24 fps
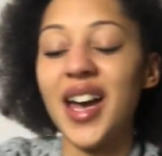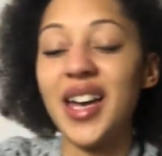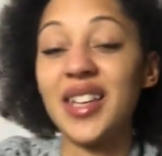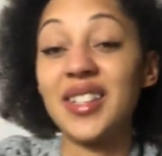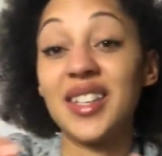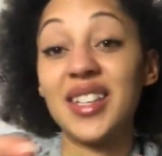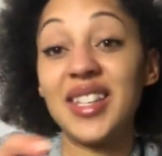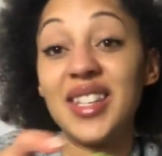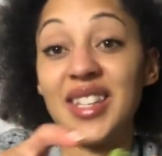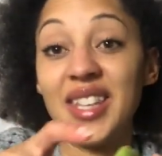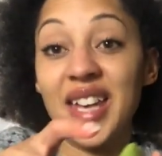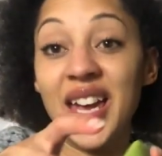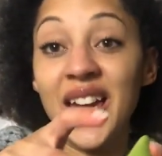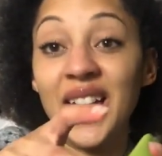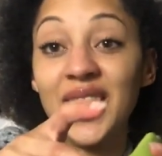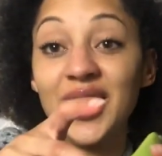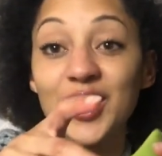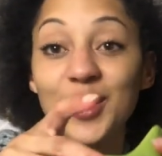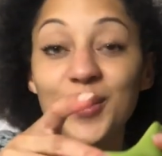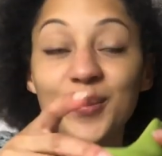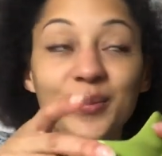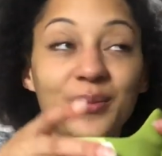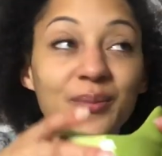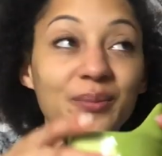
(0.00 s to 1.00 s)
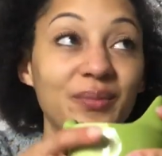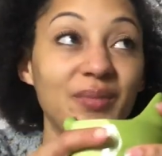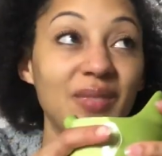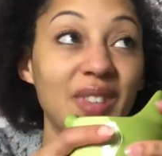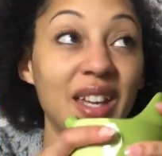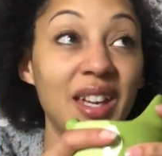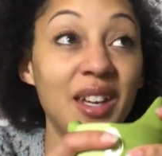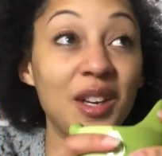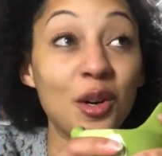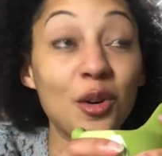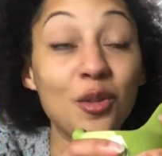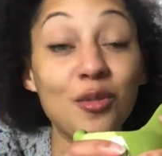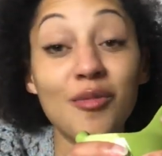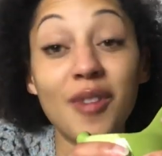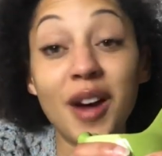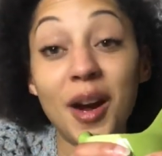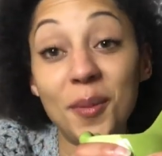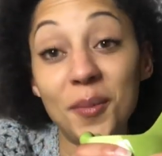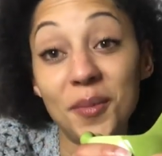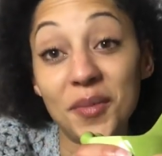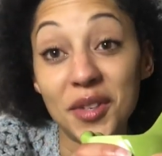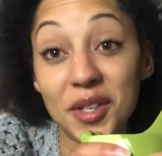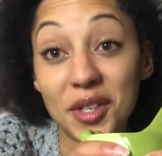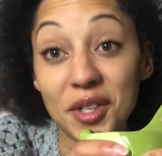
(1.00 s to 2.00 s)
I said, and I'll
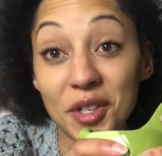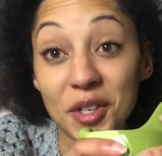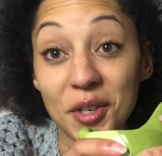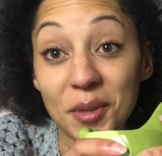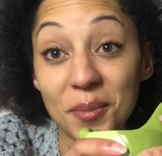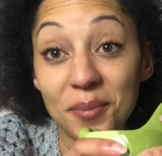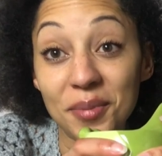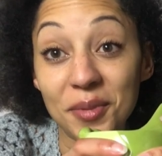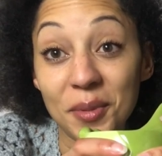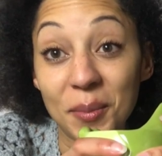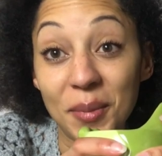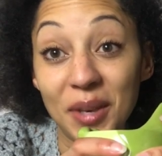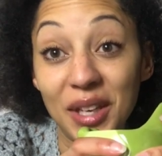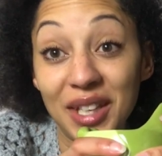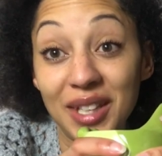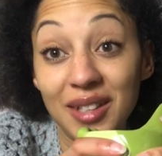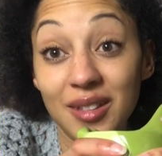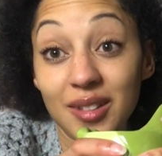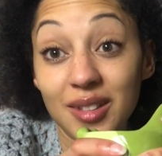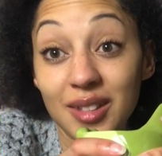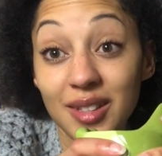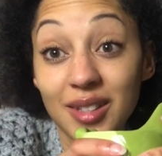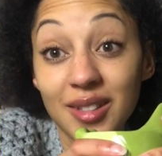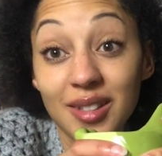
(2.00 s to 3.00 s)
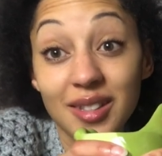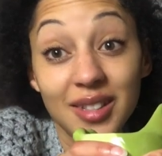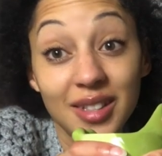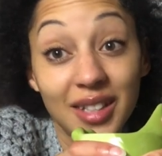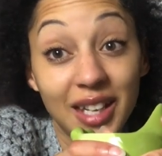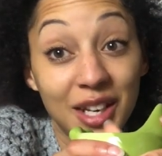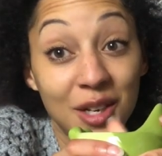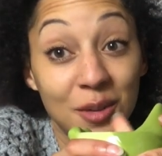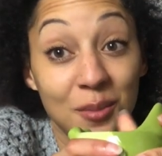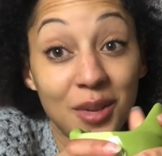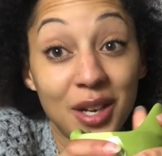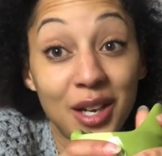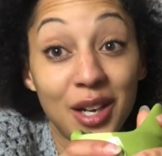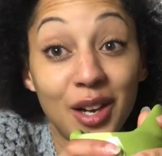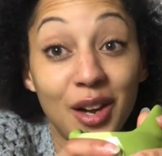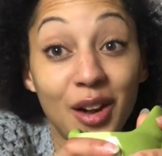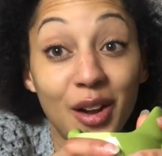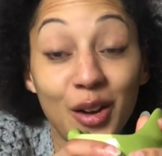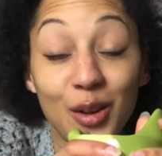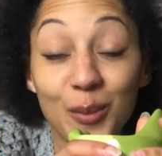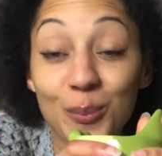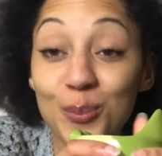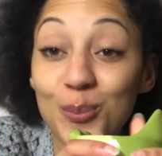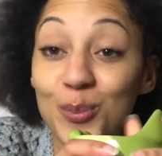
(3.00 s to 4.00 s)
wrap this up because this is going to be a
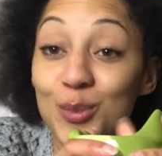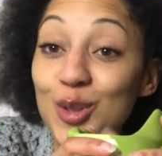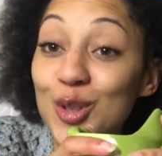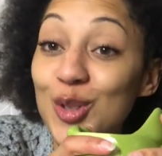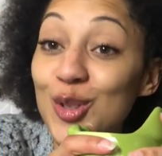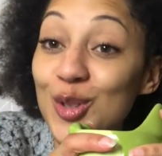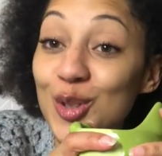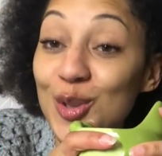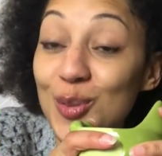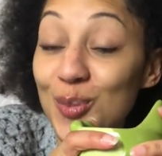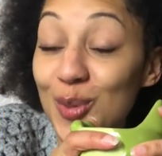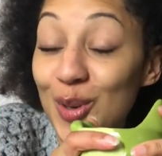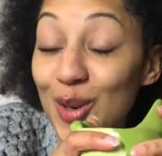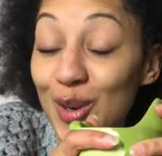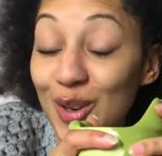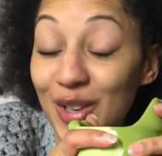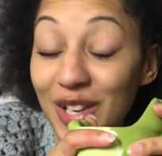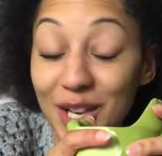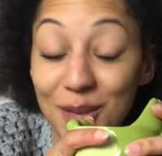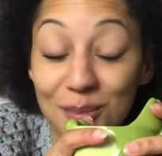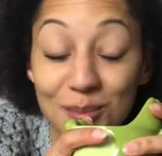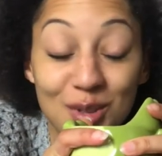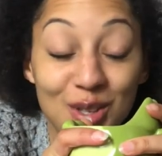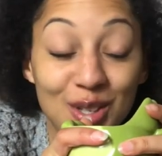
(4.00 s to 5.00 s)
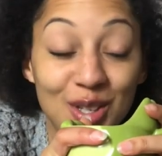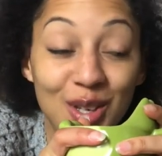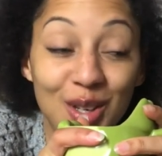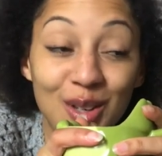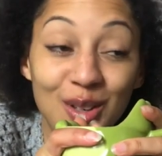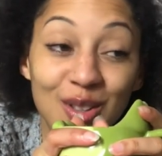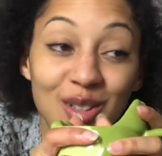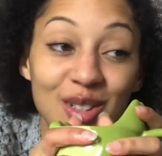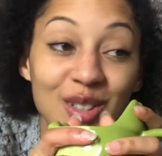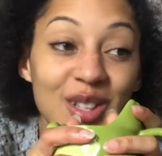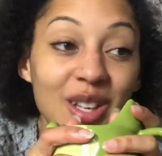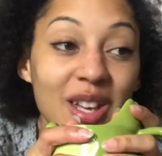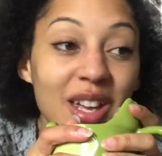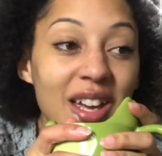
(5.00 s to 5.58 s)
super long episode.